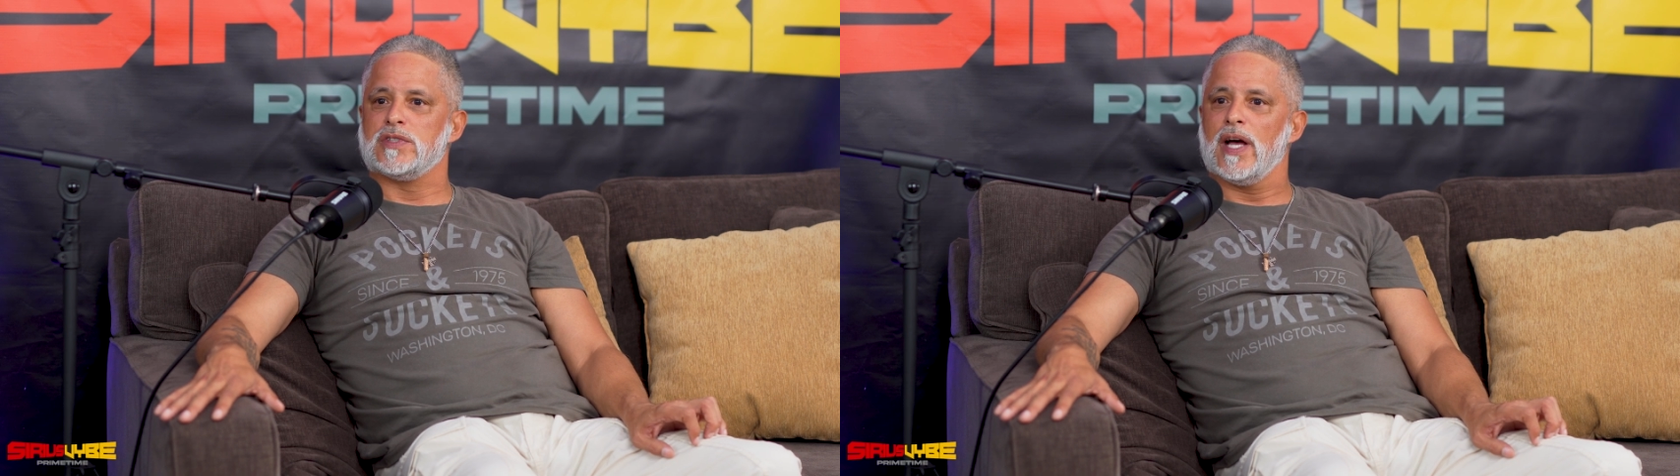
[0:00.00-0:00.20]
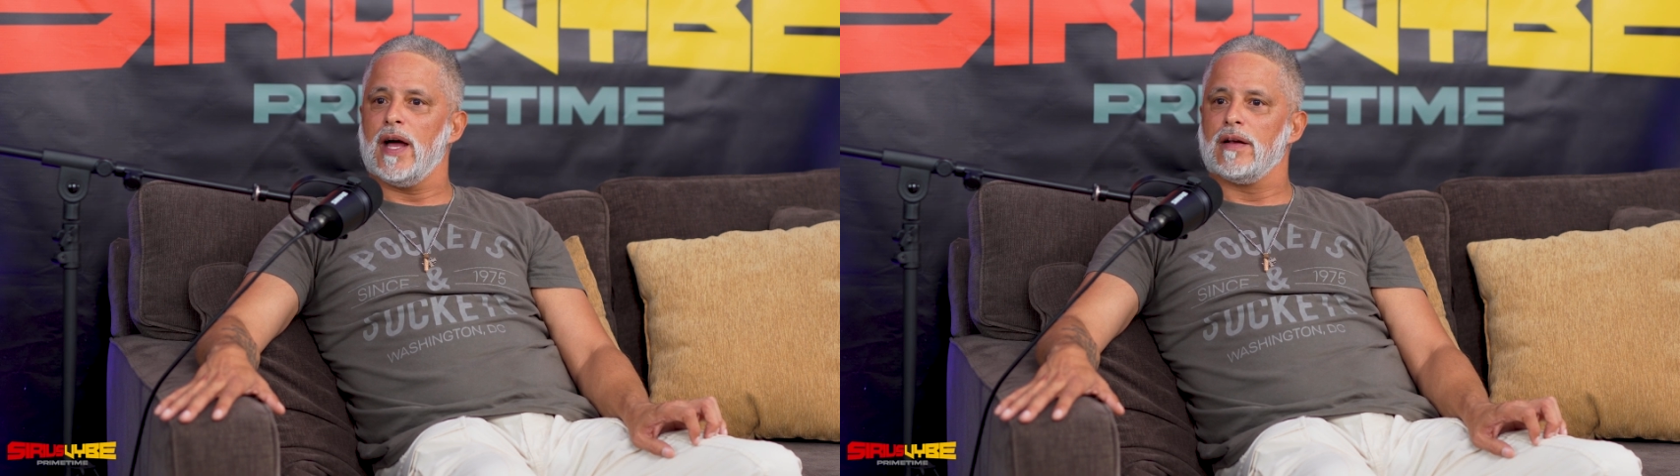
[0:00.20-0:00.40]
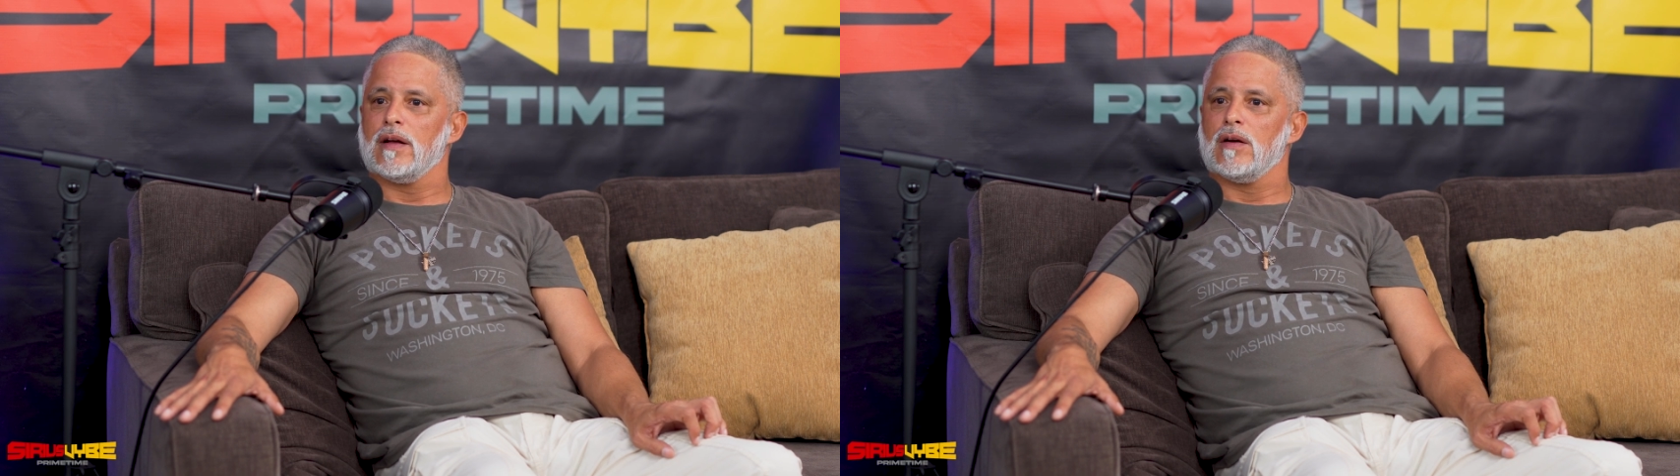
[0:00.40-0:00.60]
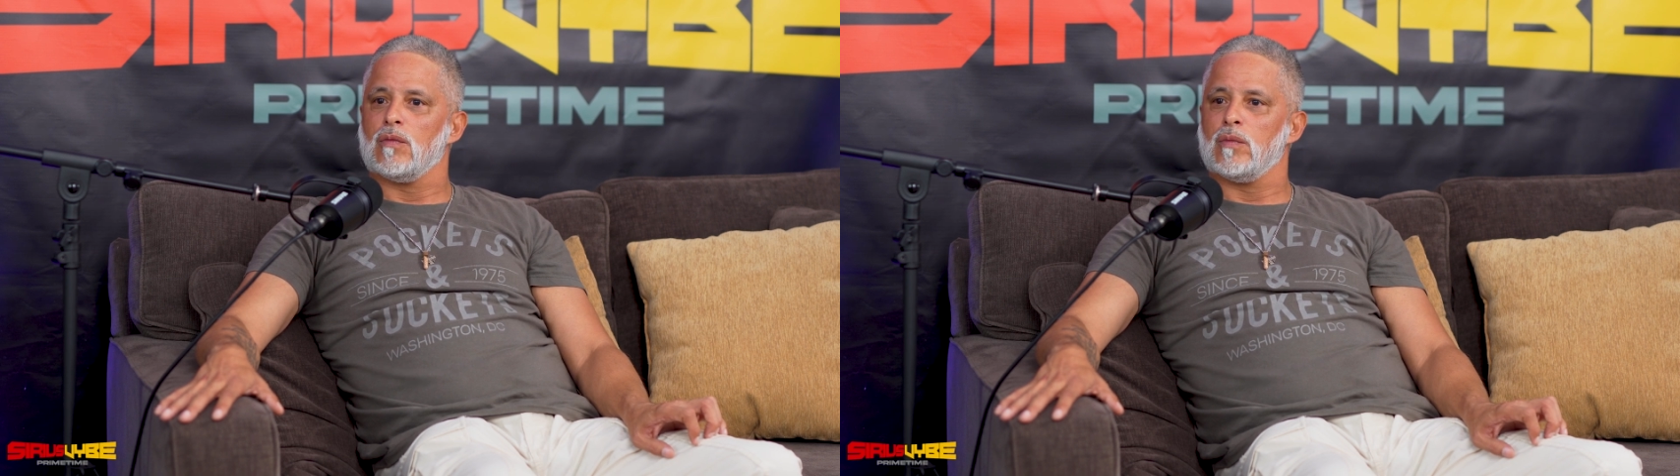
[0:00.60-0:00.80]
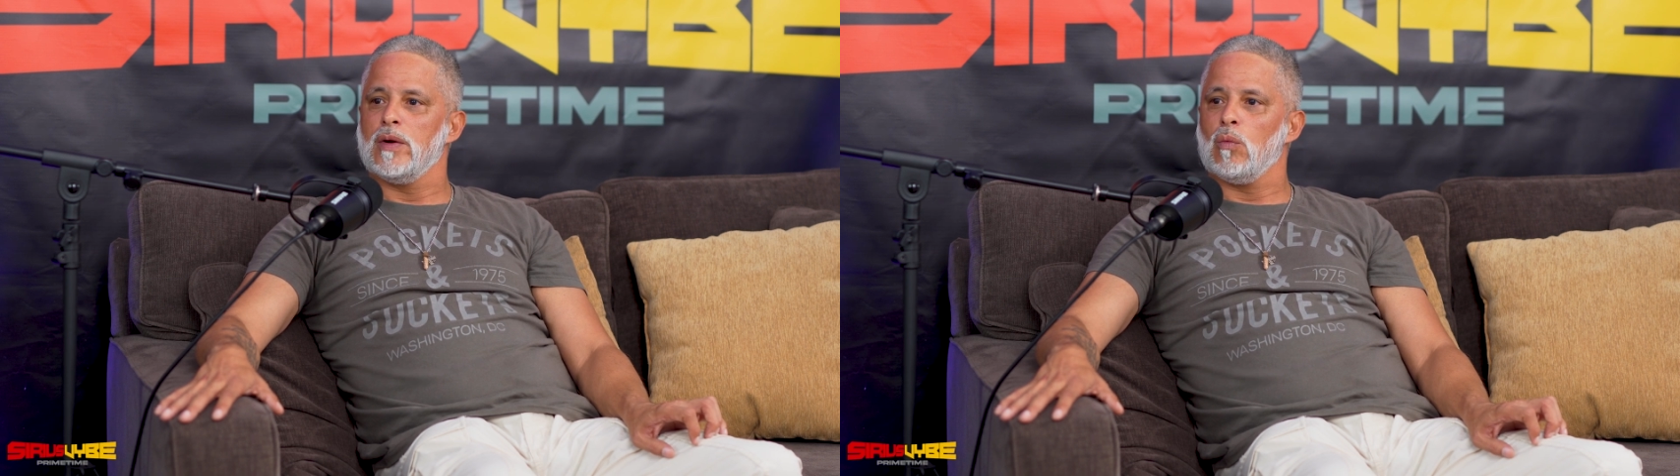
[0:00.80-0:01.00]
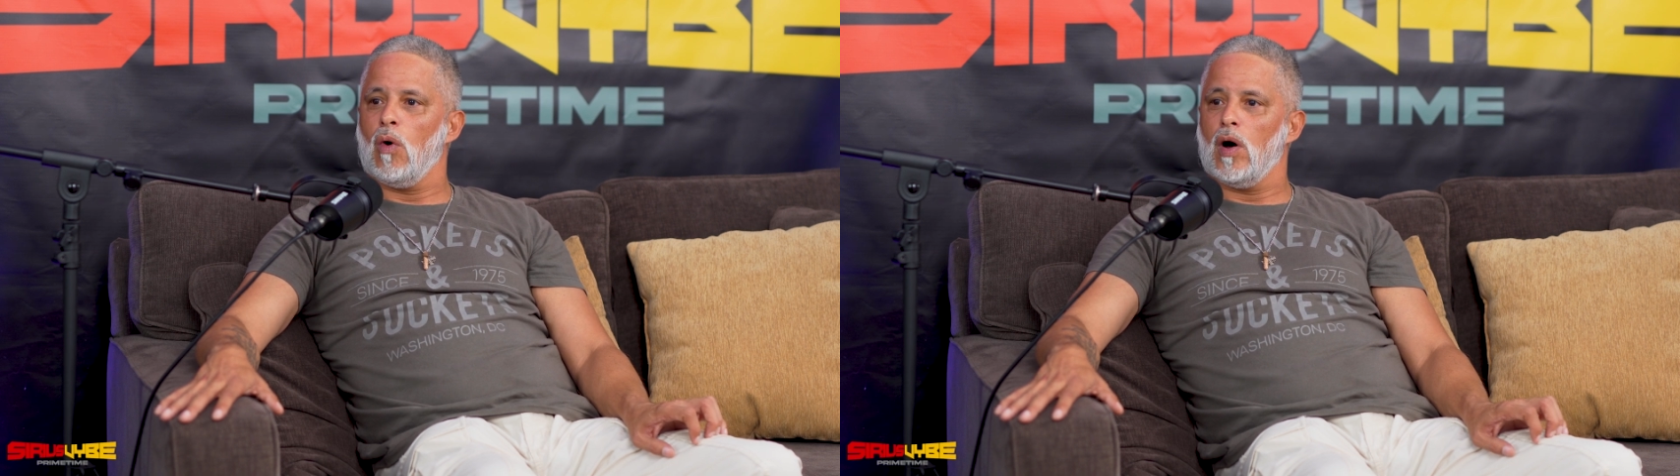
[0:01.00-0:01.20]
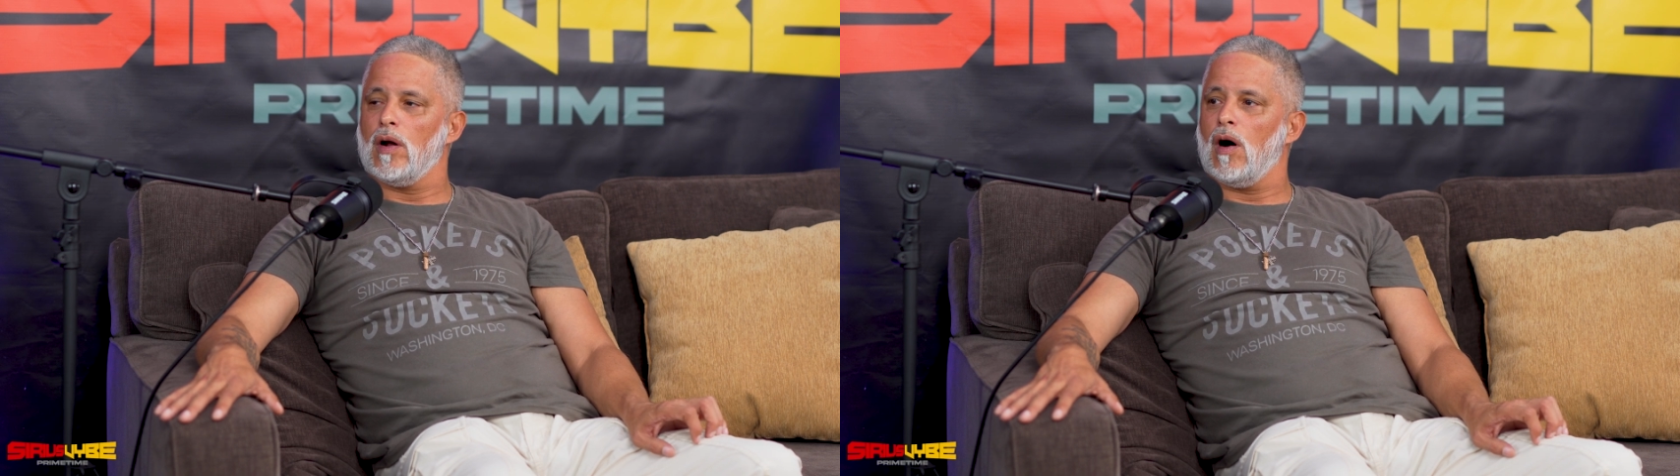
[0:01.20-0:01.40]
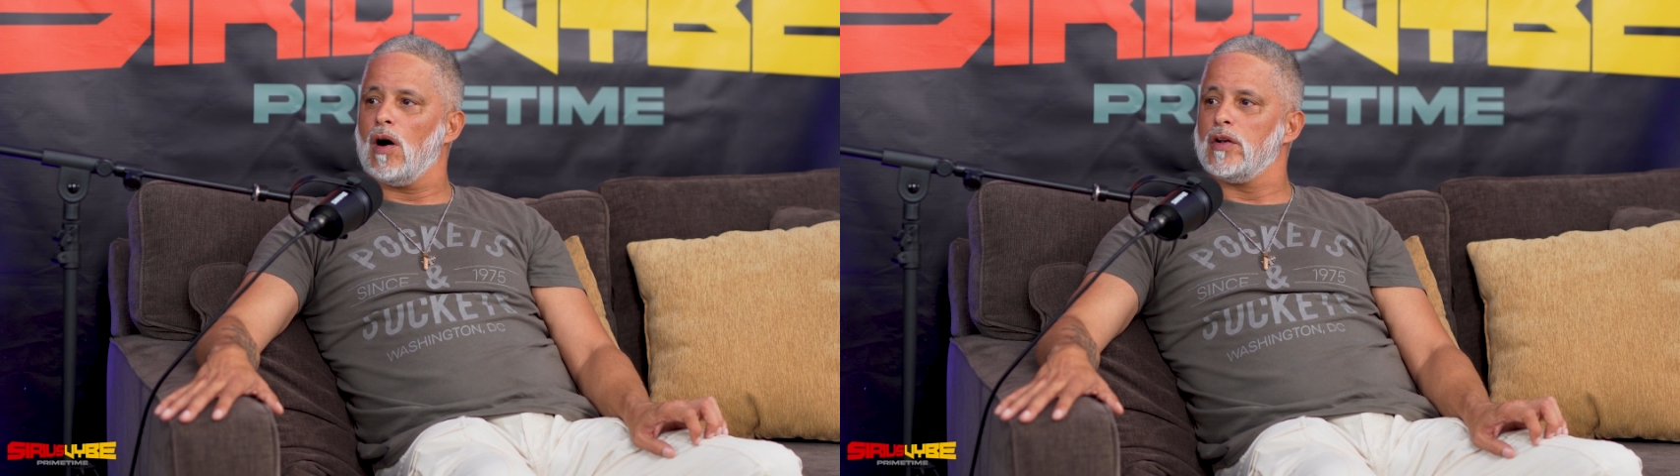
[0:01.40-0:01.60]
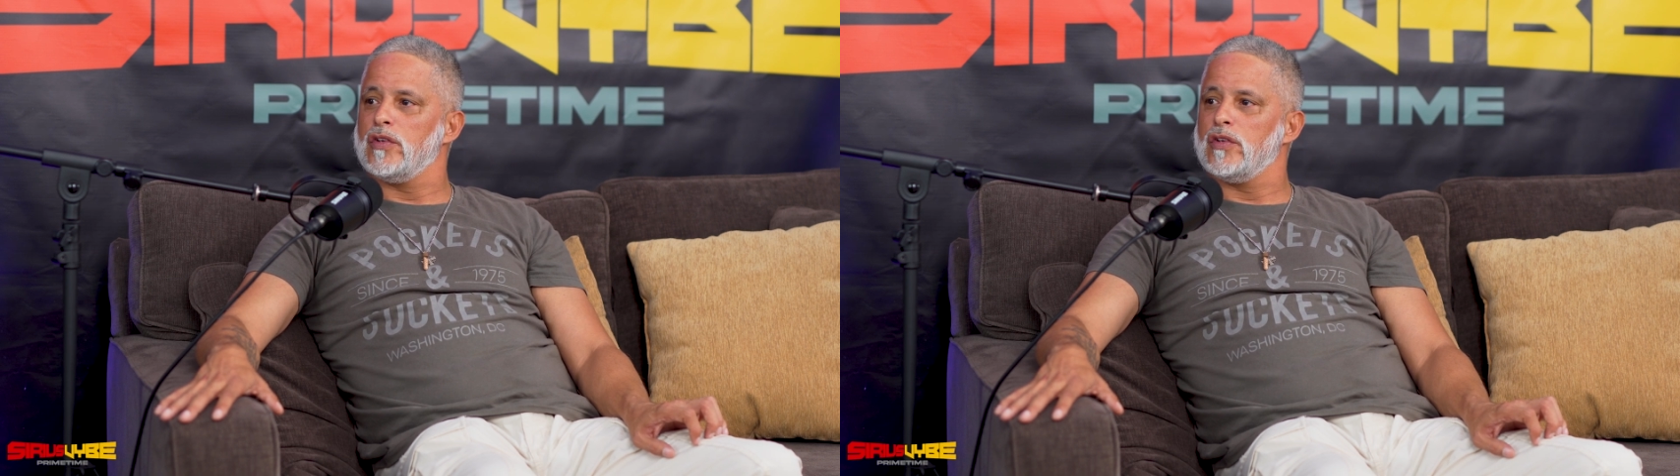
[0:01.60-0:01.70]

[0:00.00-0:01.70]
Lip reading: debt. We want our